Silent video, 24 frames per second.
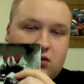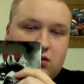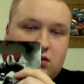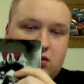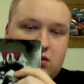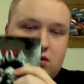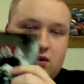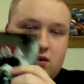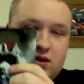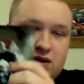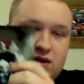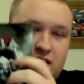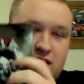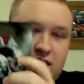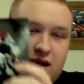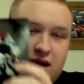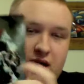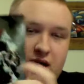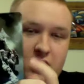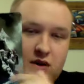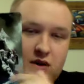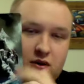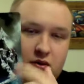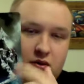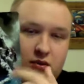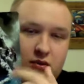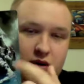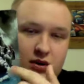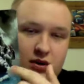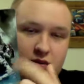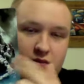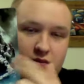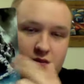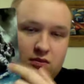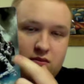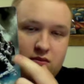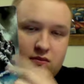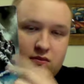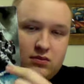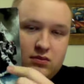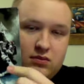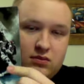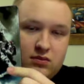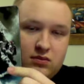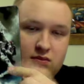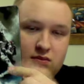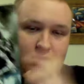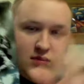It's like an aluminum
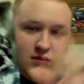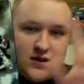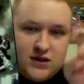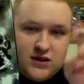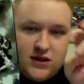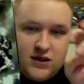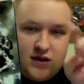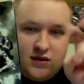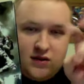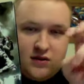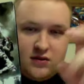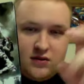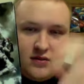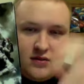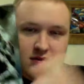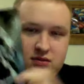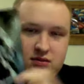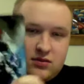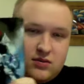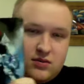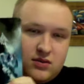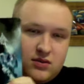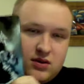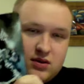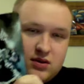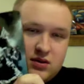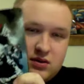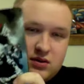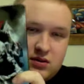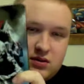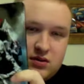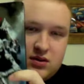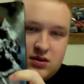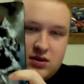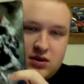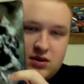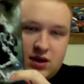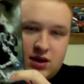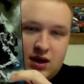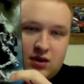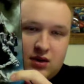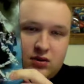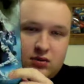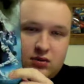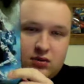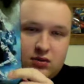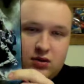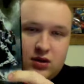steel. It's kind of
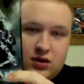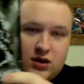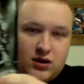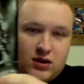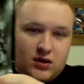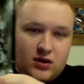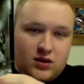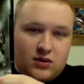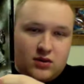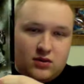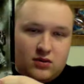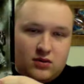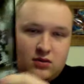cool looking too.